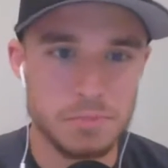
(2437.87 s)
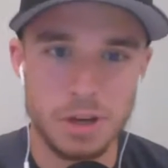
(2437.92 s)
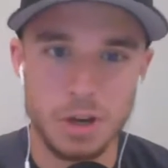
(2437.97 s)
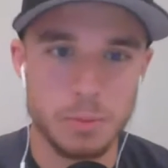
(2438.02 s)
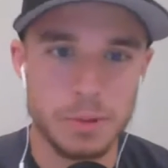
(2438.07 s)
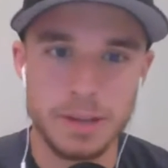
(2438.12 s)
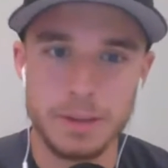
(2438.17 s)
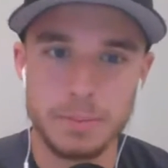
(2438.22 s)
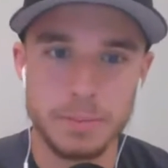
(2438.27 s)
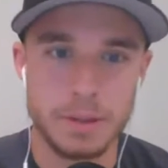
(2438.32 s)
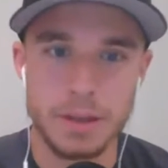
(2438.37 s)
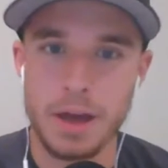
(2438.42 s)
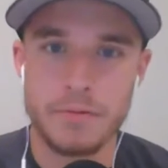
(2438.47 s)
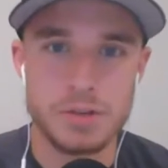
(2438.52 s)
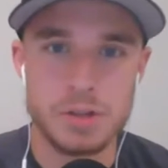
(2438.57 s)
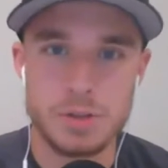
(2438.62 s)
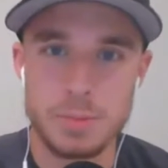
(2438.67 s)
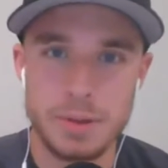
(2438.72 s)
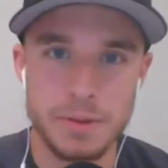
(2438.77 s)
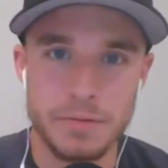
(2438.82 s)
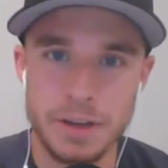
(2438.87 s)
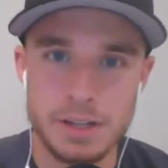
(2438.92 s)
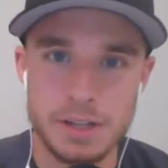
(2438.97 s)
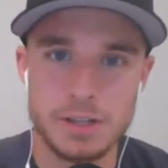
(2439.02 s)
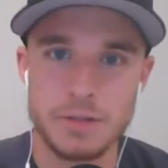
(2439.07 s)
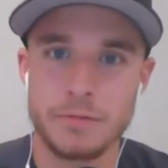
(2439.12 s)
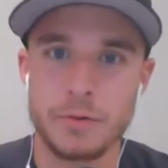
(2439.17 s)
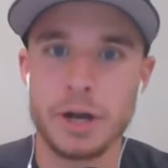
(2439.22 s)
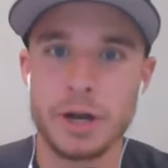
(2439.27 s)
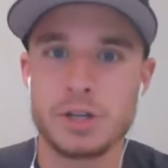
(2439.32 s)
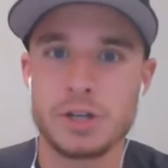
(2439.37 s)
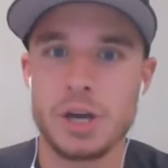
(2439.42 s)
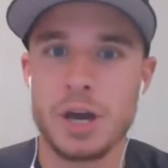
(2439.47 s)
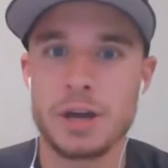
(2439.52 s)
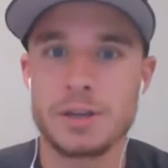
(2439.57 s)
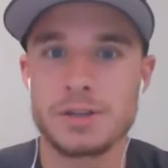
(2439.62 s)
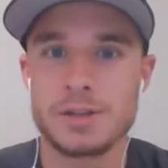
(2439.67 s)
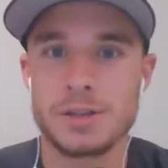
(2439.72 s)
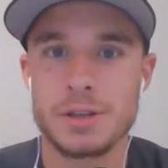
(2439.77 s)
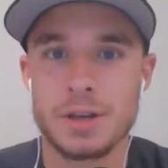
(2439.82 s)
you know, been the face of the
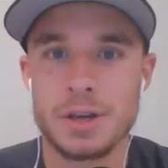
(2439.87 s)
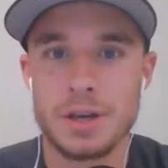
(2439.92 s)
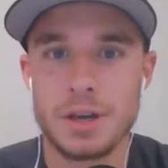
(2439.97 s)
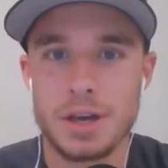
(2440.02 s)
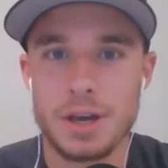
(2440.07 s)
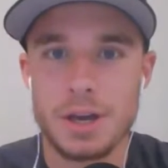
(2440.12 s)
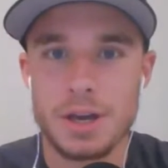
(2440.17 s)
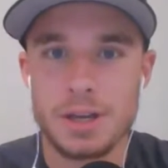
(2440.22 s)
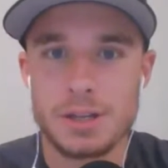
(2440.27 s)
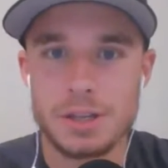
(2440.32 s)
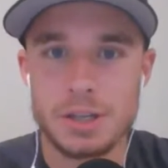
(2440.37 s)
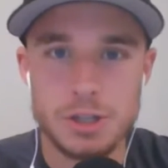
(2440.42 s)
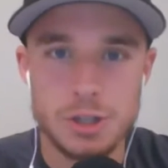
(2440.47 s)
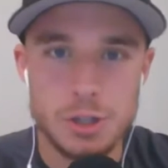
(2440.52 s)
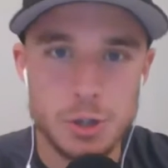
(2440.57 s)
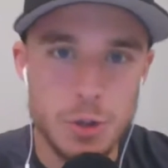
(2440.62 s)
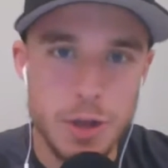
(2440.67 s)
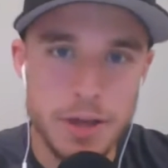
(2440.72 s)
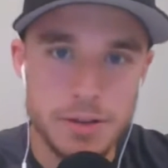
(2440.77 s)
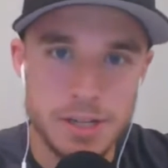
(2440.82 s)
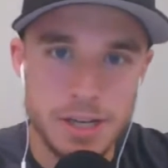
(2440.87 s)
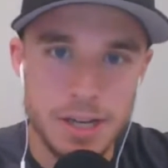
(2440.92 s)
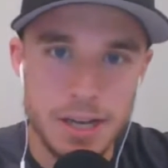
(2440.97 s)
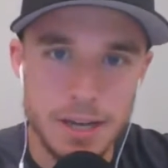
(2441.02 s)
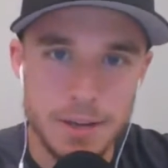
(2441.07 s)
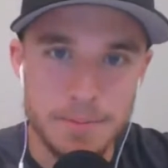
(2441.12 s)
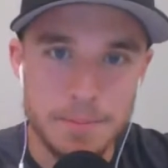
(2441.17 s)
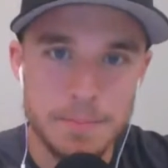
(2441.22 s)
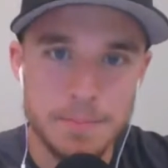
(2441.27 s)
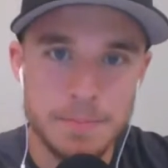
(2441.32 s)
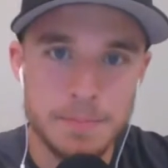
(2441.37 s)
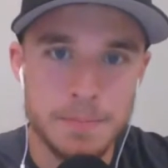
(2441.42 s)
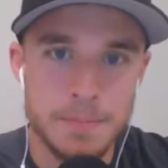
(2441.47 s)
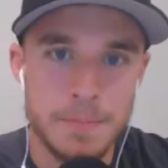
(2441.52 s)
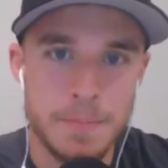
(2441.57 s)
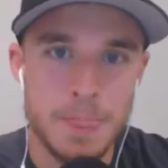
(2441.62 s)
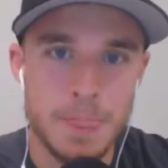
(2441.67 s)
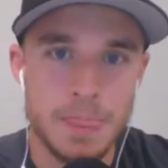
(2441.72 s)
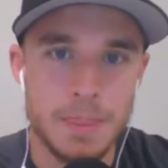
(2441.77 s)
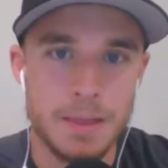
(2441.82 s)
franchise since 2008.
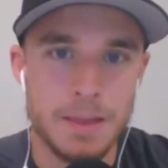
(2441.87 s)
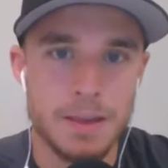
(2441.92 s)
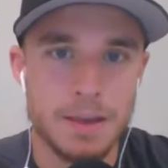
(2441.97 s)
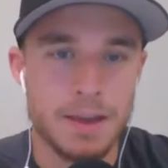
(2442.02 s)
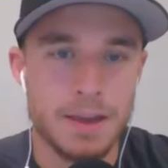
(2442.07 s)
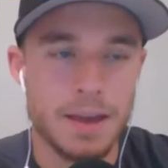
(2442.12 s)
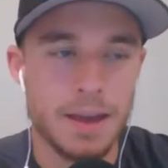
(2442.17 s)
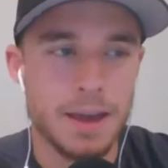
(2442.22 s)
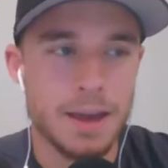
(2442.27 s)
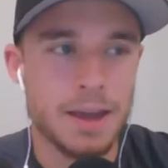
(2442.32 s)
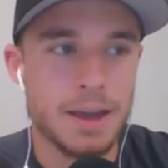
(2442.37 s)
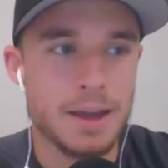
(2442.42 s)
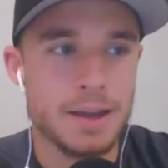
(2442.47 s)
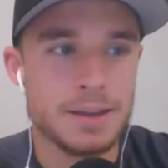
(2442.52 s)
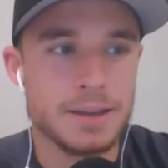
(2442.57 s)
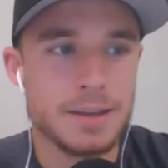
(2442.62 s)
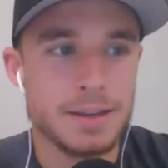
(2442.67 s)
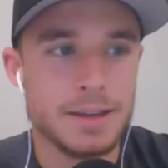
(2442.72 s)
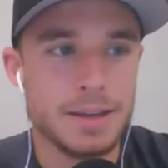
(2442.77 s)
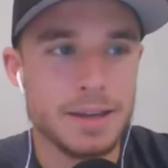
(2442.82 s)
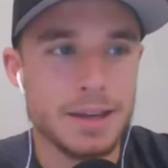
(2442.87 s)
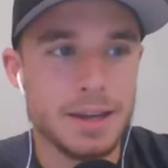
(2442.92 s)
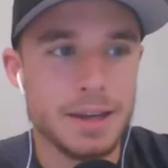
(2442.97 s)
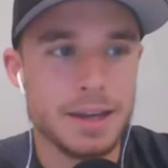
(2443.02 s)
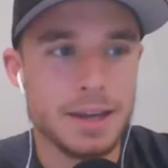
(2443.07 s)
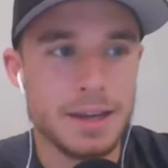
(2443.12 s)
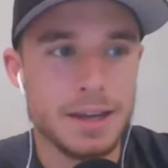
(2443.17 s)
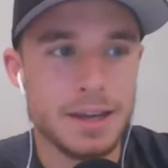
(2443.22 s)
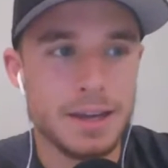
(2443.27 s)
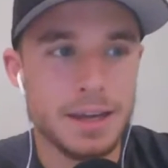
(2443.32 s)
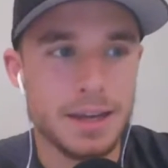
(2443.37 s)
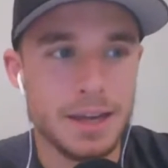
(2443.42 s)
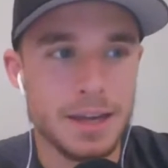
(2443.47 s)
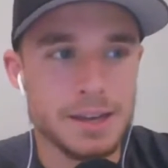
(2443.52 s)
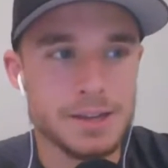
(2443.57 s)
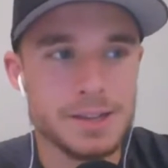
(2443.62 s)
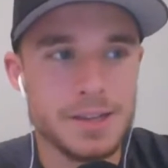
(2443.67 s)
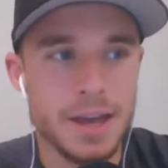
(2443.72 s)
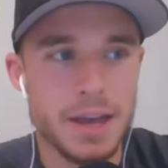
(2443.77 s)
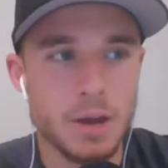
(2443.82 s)
And
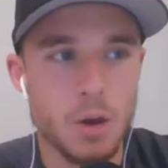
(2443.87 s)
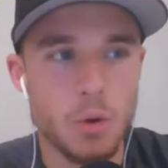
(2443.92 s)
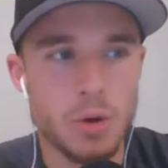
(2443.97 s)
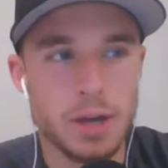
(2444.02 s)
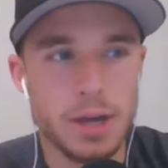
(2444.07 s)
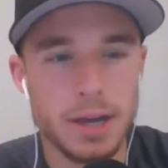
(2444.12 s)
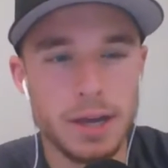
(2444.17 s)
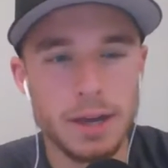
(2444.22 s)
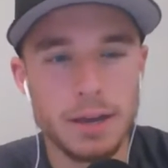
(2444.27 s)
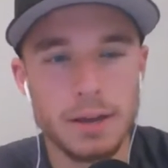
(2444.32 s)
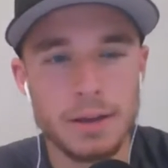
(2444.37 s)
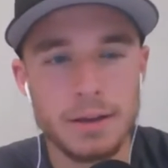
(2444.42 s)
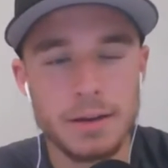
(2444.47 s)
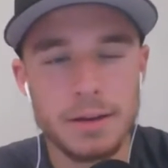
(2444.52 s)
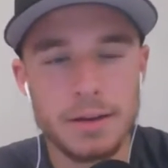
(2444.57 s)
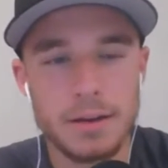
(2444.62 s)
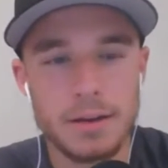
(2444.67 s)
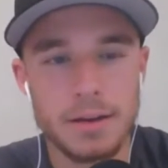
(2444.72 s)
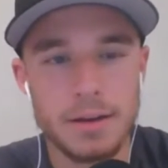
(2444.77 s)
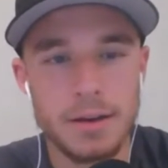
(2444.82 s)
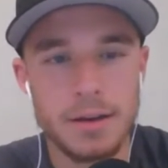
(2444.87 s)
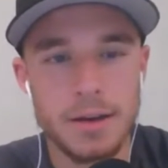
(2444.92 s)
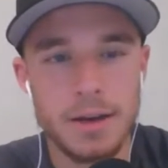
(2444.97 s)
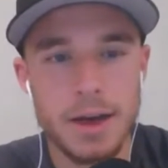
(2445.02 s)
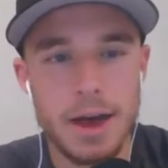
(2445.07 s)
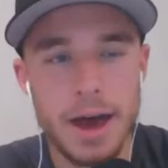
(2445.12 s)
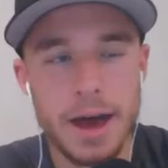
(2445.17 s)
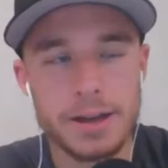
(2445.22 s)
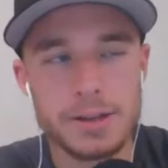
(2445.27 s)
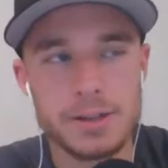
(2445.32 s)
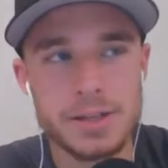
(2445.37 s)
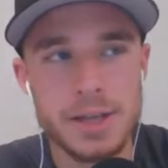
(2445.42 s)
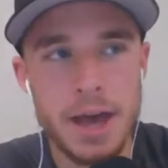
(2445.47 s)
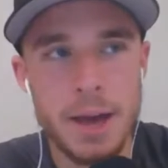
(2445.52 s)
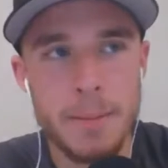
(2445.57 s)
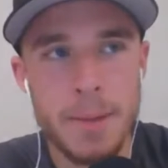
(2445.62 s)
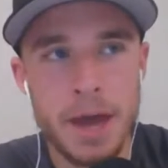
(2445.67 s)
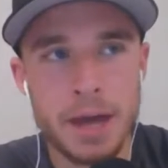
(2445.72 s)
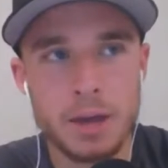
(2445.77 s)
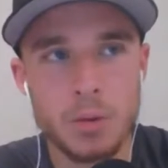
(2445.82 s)
he's like, okay, I
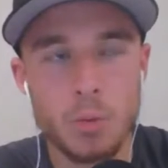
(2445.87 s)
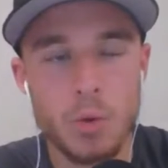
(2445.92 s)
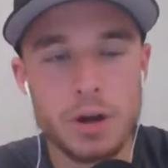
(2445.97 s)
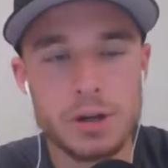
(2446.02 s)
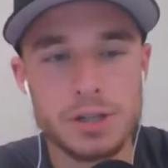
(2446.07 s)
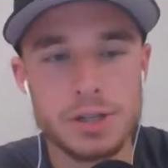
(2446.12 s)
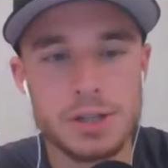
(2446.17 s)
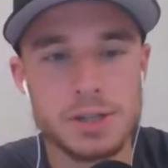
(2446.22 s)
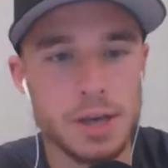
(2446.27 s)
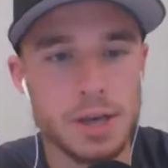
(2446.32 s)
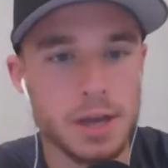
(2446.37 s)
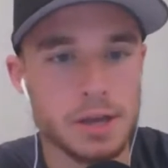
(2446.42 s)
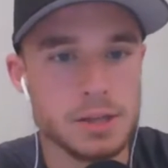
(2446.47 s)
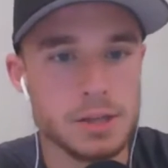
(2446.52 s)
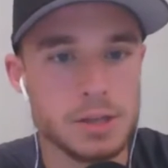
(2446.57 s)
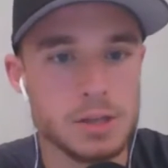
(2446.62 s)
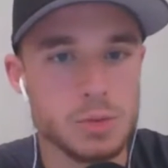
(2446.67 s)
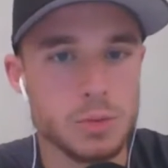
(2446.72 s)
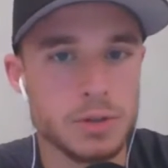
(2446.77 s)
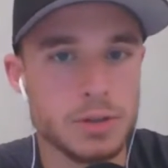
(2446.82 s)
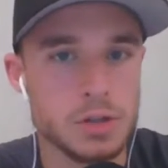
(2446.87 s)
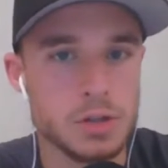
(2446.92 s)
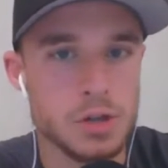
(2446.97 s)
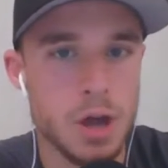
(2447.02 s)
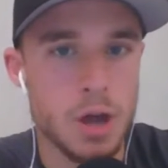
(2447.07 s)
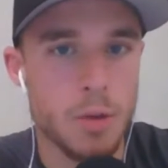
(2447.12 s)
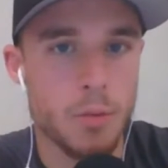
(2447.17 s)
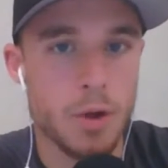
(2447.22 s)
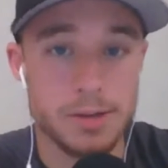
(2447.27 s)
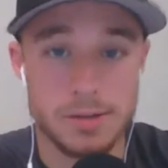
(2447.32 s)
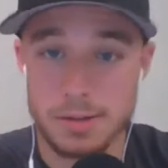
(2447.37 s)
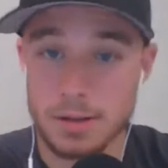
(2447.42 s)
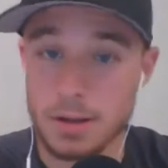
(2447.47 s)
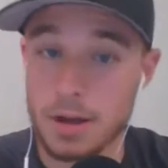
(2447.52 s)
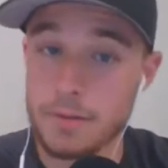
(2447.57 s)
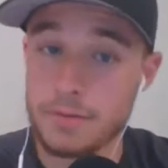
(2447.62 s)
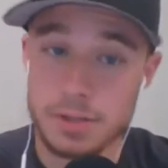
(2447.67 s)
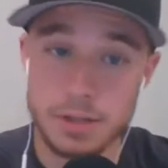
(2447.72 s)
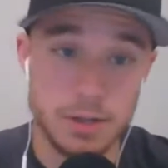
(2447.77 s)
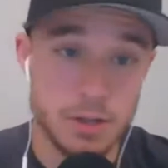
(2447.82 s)
sat back and watched the Texans with Deshaun Watson.
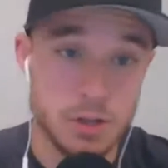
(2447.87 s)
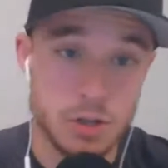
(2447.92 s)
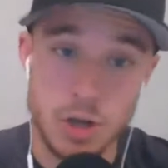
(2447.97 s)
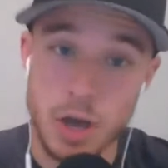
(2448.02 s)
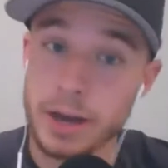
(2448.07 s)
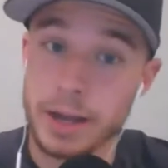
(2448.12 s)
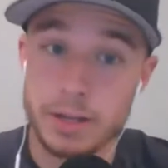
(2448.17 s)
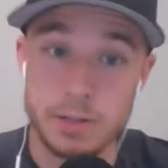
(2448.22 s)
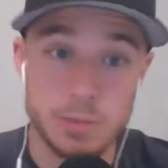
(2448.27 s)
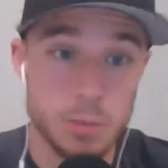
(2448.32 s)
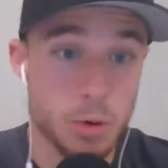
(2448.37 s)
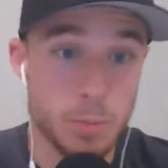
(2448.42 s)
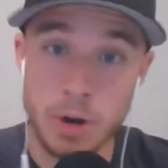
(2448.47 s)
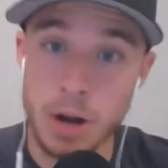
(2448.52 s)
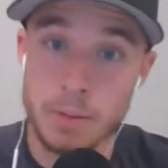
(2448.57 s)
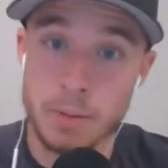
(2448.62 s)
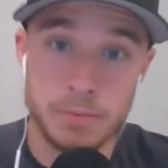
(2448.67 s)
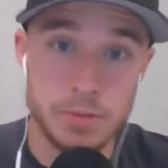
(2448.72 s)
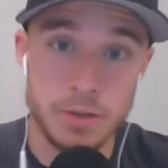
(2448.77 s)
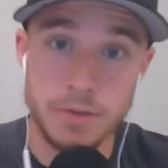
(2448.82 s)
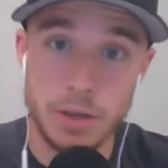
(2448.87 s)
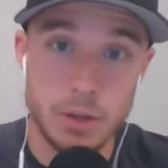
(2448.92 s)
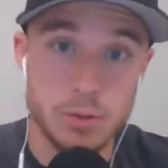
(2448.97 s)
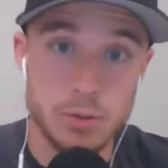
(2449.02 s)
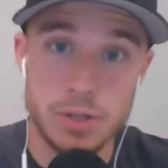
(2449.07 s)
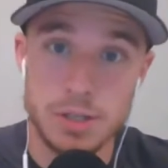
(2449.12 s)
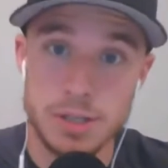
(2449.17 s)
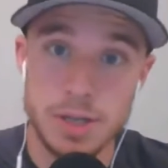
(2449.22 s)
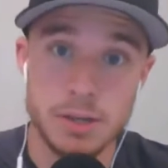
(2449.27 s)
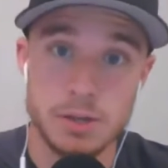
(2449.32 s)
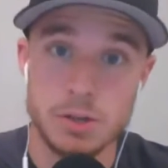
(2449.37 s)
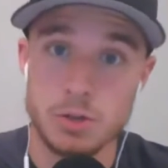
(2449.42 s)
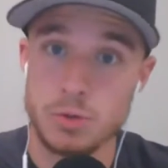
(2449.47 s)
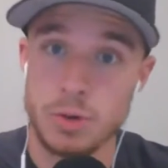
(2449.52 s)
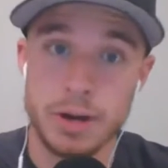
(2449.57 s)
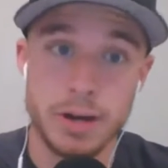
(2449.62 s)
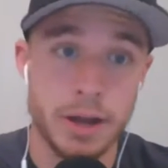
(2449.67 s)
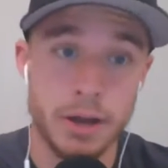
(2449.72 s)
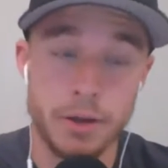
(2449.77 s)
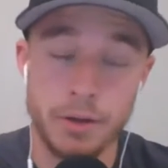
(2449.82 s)
Obviously, Deshaun has more problems than the Houston Texans
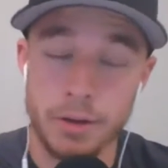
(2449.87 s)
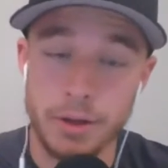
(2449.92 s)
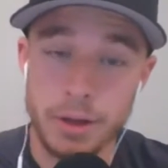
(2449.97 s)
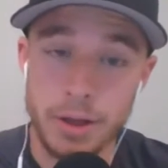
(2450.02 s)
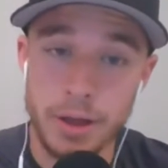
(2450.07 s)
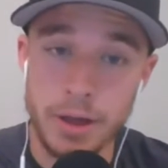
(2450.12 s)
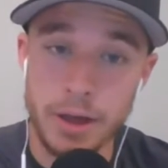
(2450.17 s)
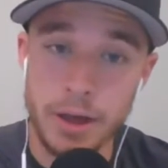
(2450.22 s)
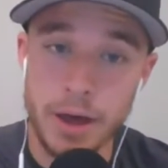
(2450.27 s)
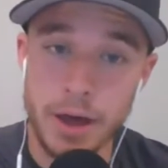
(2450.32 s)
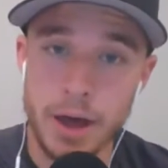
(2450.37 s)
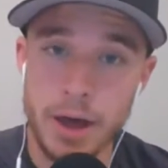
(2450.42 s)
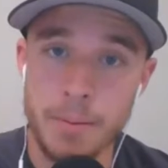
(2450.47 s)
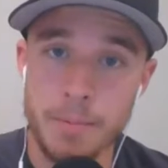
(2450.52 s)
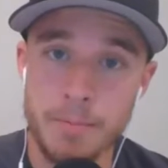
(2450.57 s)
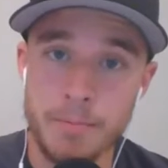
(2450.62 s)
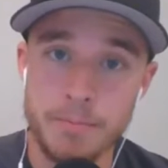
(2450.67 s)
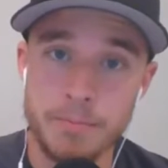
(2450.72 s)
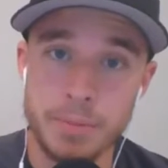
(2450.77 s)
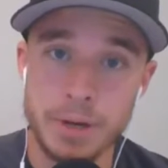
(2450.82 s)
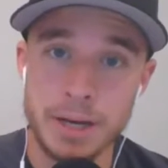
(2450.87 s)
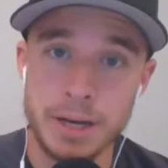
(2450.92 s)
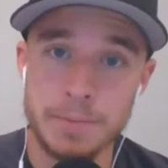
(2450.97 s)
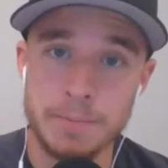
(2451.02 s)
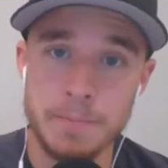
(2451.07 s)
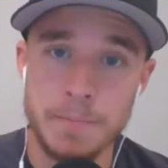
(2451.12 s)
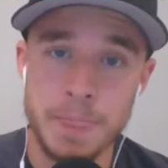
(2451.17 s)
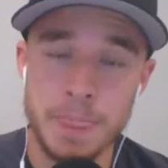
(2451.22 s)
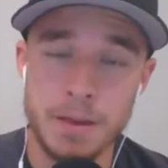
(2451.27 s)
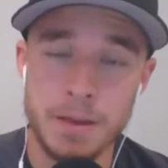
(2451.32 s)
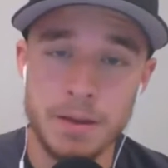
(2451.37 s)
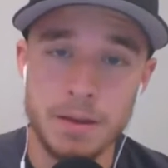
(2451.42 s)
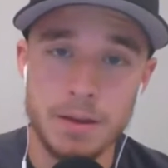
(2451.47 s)
right now. But